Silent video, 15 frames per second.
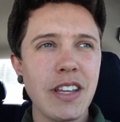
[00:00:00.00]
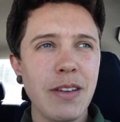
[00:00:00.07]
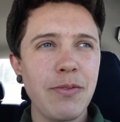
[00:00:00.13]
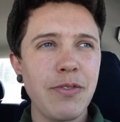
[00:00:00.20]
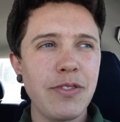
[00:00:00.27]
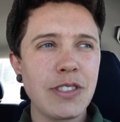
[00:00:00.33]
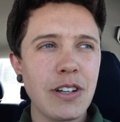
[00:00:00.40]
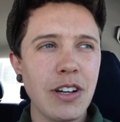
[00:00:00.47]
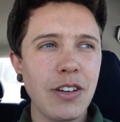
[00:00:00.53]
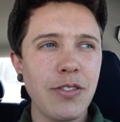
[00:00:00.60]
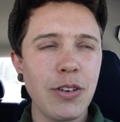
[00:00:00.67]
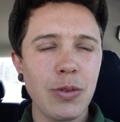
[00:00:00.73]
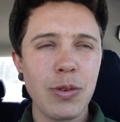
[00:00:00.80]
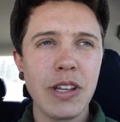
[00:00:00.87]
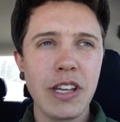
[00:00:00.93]
I'm starting to
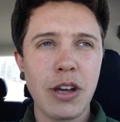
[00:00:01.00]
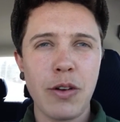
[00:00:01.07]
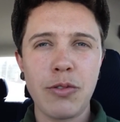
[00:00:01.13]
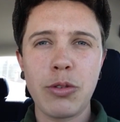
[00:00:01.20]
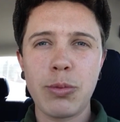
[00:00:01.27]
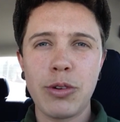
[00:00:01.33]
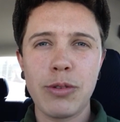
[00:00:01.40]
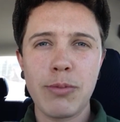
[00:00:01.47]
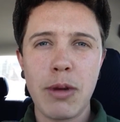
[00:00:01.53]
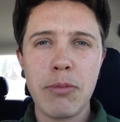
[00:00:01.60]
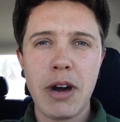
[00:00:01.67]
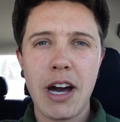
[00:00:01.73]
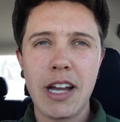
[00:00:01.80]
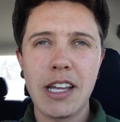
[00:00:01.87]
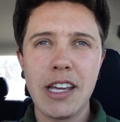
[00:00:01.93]
feel really comfortable in my
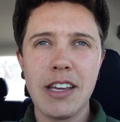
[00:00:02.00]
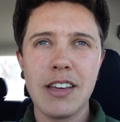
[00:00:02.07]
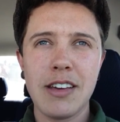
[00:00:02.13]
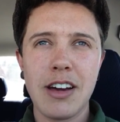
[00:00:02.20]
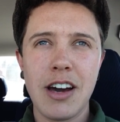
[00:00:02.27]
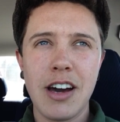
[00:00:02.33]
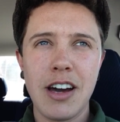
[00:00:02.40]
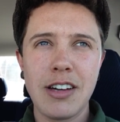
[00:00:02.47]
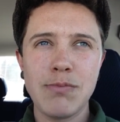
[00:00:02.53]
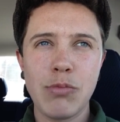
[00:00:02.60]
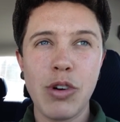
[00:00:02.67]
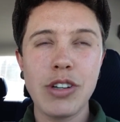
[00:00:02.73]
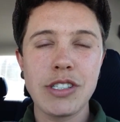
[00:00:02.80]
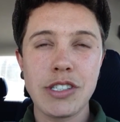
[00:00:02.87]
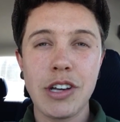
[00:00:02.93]
body, uh,
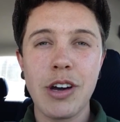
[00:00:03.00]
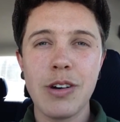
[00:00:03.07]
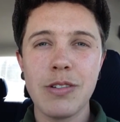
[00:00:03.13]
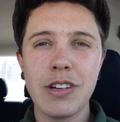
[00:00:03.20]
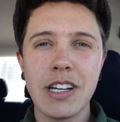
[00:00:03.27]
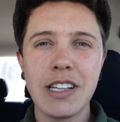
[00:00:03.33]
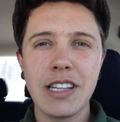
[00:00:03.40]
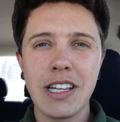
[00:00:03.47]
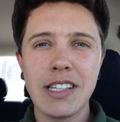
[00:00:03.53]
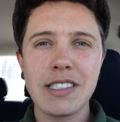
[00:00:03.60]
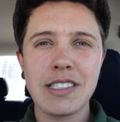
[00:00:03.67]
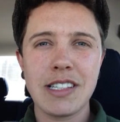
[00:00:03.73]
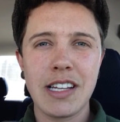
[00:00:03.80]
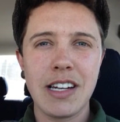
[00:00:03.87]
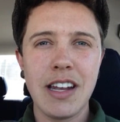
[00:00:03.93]
more so at
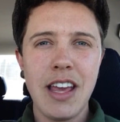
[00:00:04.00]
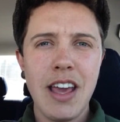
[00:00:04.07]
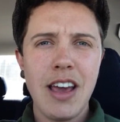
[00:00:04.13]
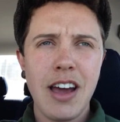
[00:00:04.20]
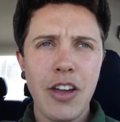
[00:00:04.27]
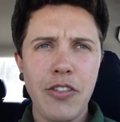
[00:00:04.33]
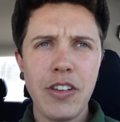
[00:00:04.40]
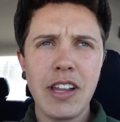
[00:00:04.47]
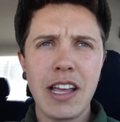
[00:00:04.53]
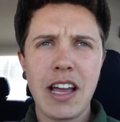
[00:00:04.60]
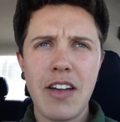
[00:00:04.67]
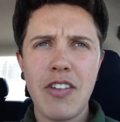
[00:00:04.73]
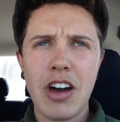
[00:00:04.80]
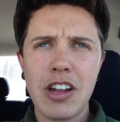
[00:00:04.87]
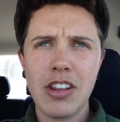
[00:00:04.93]
least. And I feel
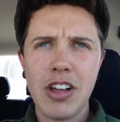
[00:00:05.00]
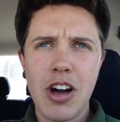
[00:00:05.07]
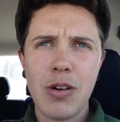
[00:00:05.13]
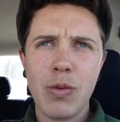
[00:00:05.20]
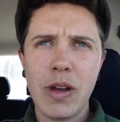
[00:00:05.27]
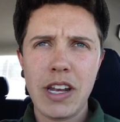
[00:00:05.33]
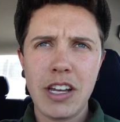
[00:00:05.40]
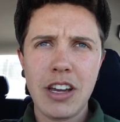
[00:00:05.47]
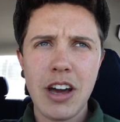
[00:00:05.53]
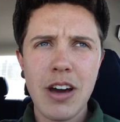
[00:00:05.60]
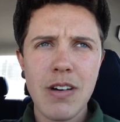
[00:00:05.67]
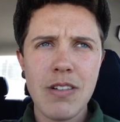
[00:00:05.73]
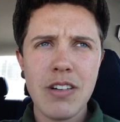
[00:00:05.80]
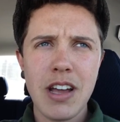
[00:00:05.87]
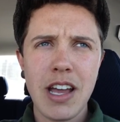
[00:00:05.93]
like I've long way to
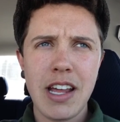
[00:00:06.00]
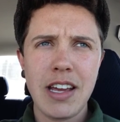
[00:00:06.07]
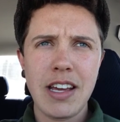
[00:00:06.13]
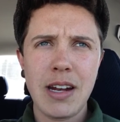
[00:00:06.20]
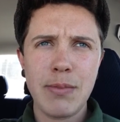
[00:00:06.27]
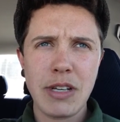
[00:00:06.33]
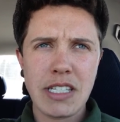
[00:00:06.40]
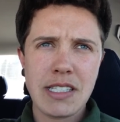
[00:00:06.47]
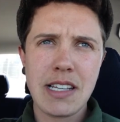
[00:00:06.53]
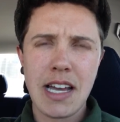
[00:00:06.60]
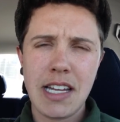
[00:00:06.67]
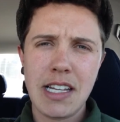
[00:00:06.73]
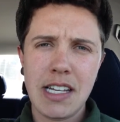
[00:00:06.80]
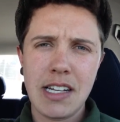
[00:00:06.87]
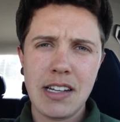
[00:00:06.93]
go. And I'm
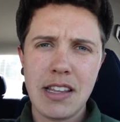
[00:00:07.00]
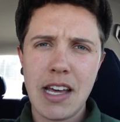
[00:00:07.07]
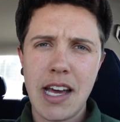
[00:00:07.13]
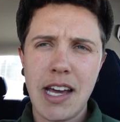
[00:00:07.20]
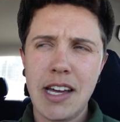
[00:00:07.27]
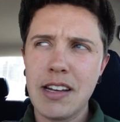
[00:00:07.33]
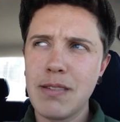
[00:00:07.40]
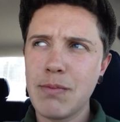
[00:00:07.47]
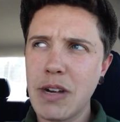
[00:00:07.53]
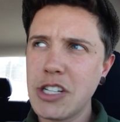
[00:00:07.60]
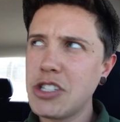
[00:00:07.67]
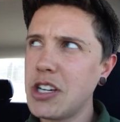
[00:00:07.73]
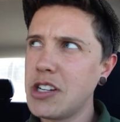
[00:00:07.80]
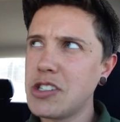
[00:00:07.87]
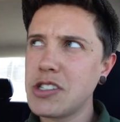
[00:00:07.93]
excited that my
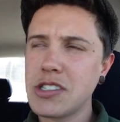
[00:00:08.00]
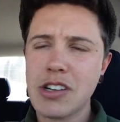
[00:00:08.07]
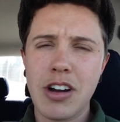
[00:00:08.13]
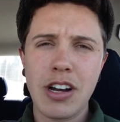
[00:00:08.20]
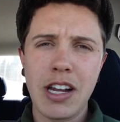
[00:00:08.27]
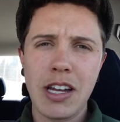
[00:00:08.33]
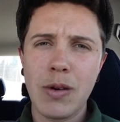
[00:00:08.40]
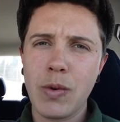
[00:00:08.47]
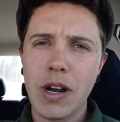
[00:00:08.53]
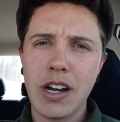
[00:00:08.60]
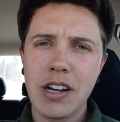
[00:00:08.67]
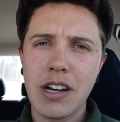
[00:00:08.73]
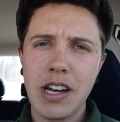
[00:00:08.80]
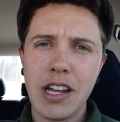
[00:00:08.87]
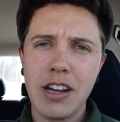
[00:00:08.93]
changes aren't
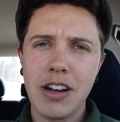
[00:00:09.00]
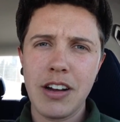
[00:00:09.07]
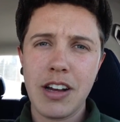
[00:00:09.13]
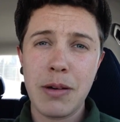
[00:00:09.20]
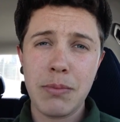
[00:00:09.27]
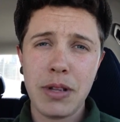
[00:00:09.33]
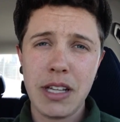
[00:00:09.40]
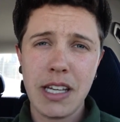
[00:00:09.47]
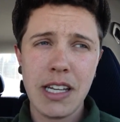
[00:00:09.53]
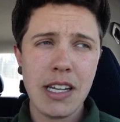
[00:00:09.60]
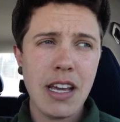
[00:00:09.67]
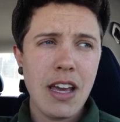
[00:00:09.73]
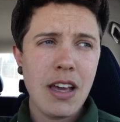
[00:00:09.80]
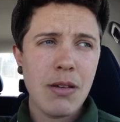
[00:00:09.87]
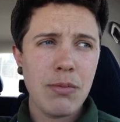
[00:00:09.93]
anywhere near complete
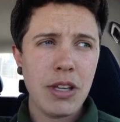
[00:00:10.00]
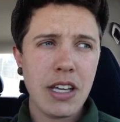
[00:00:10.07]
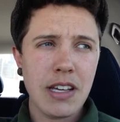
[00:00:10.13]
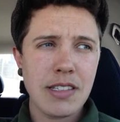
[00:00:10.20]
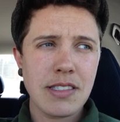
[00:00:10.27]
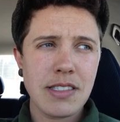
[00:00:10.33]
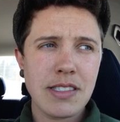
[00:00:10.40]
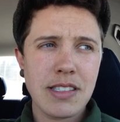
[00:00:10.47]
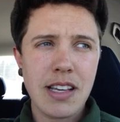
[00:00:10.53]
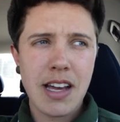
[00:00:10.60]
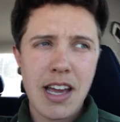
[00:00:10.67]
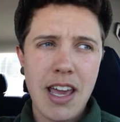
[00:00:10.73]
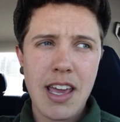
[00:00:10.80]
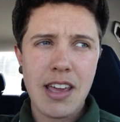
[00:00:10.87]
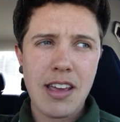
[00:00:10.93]
because
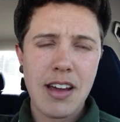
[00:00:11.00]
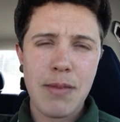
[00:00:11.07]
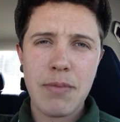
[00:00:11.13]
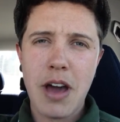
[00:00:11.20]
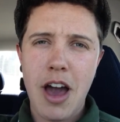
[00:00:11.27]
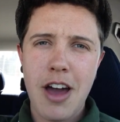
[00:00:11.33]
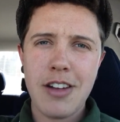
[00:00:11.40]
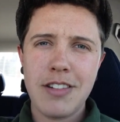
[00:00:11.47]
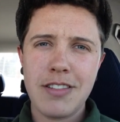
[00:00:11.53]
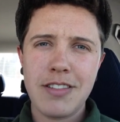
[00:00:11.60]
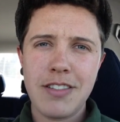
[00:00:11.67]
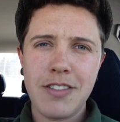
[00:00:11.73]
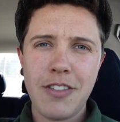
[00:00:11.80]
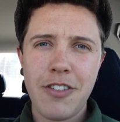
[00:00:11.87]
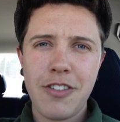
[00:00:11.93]
I am not
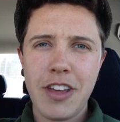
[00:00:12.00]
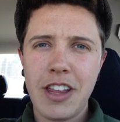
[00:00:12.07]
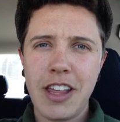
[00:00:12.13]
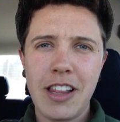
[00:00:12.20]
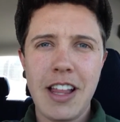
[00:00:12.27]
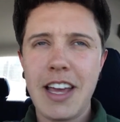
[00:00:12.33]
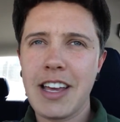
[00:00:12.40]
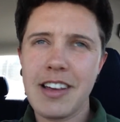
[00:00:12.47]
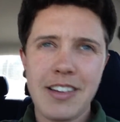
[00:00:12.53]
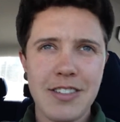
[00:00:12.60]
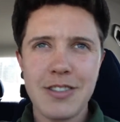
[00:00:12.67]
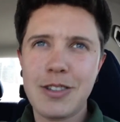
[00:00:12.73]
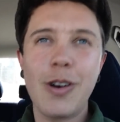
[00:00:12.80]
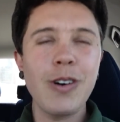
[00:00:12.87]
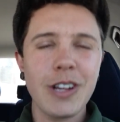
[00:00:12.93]
feeling like
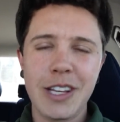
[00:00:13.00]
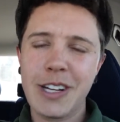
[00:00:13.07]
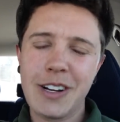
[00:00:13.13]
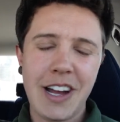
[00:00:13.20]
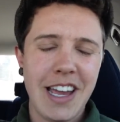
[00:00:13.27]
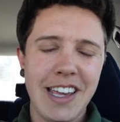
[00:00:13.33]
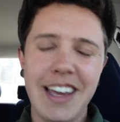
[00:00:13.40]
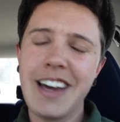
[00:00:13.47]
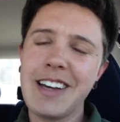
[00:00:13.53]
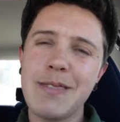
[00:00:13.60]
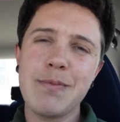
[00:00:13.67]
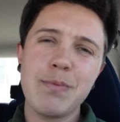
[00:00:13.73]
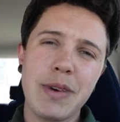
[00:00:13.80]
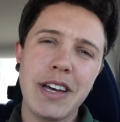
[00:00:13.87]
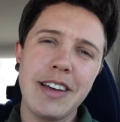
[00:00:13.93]
totally great yet.
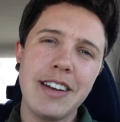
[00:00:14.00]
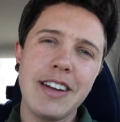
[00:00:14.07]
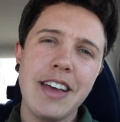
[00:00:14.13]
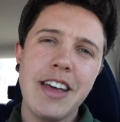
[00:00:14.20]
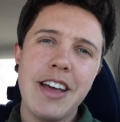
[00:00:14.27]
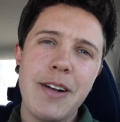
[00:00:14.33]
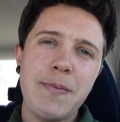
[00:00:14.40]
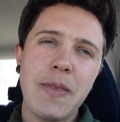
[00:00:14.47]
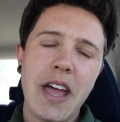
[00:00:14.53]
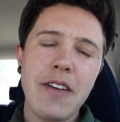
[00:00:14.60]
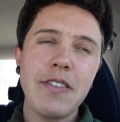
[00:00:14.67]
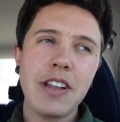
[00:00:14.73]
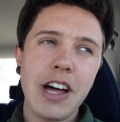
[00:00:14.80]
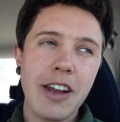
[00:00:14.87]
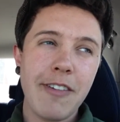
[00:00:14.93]
But I
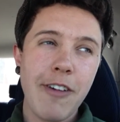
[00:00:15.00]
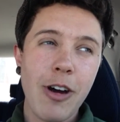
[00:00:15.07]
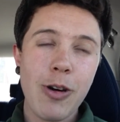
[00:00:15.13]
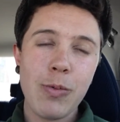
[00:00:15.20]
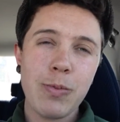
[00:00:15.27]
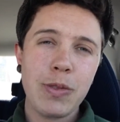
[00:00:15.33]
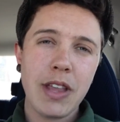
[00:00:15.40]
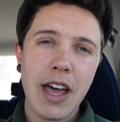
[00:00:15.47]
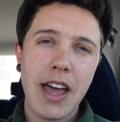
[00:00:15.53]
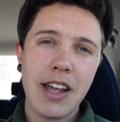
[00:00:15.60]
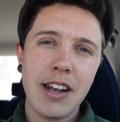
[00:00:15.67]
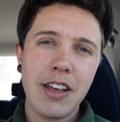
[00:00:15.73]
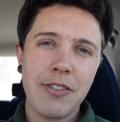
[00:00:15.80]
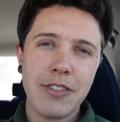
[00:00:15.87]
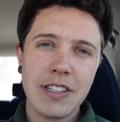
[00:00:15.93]
have a lot of hope
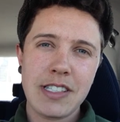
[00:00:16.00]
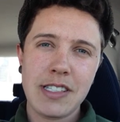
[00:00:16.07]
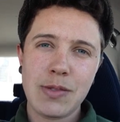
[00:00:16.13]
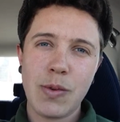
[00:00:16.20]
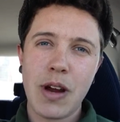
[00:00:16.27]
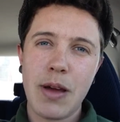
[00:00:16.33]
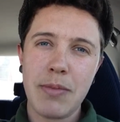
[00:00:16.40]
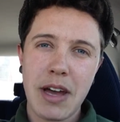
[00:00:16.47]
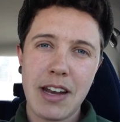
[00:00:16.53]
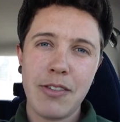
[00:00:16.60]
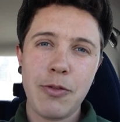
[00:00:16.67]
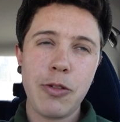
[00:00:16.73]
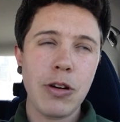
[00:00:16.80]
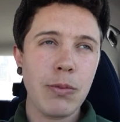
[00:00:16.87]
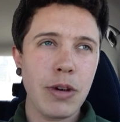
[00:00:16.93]
that if this is where I'm at
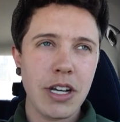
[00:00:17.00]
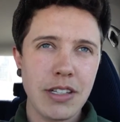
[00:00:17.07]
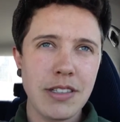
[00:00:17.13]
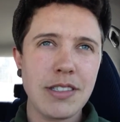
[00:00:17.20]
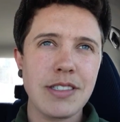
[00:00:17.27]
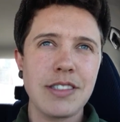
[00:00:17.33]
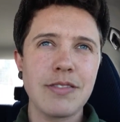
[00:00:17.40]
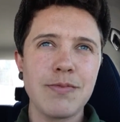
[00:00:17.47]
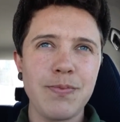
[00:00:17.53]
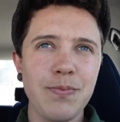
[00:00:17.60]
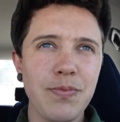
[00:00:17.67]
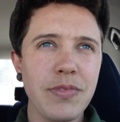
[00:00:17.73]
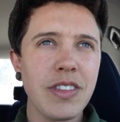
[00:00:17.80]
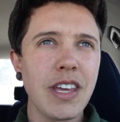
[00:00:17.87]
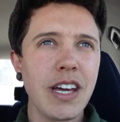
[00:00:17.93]
at four months,
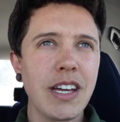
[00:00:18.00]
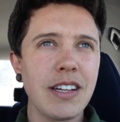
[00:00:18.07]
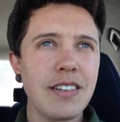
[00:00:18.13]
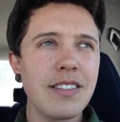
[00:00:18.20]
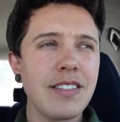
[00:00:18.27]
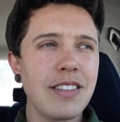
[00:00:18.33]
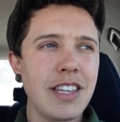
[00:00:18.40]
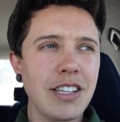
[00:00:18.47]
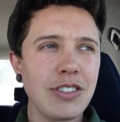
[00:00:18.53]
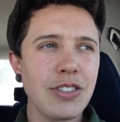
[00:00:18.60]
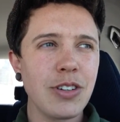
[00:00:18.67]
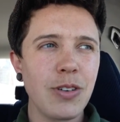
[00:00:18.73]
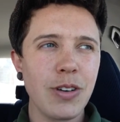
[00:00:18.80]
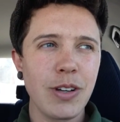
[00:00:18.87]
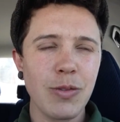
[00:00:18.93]
that things
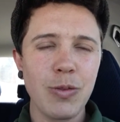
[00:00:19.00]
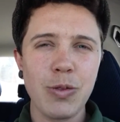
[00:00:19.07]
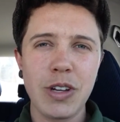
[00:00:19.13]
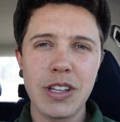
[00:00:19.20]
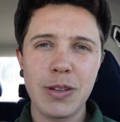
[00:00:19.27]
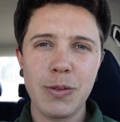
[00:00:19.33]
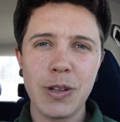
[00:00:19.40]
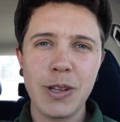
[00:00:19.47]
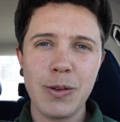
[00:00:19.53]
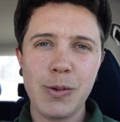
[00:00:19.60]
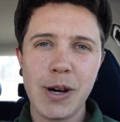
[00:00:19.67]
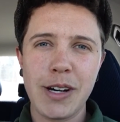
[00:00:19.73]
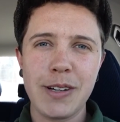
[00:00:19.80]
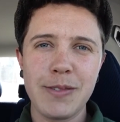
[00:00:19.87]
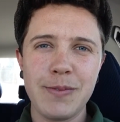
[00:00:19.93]
are going really, really
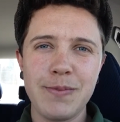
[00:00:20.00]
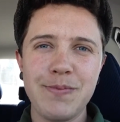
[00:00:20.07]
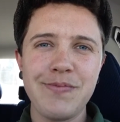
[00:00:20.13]
well.